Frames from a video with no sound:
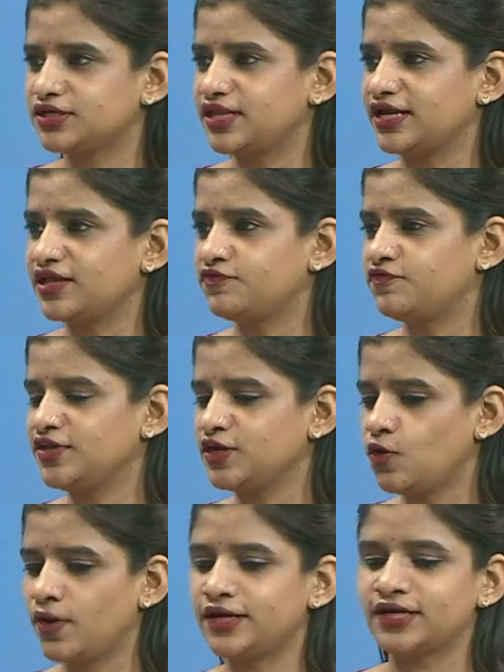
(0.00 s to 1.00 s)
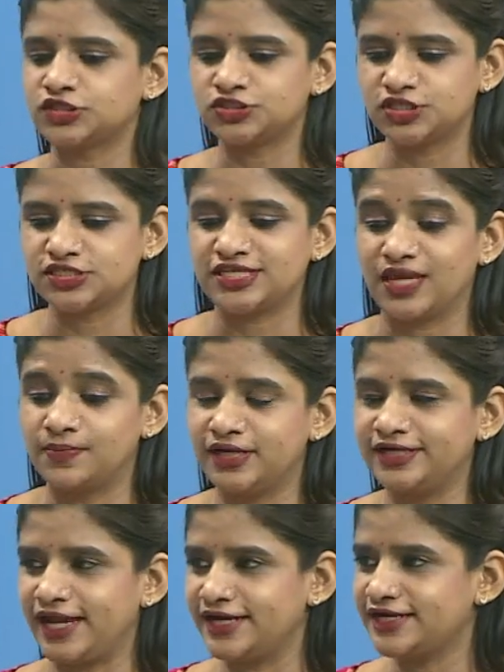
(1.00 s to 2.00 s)
that if we go and touch this
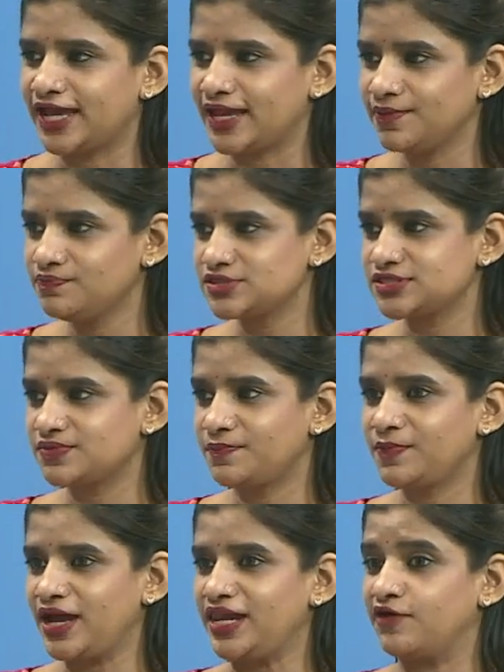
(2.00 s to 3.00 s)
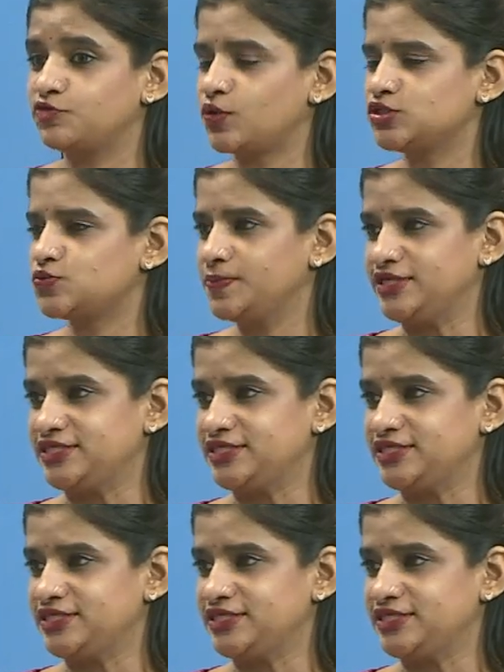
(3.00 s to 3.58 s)
table 10 times, my loved ones will be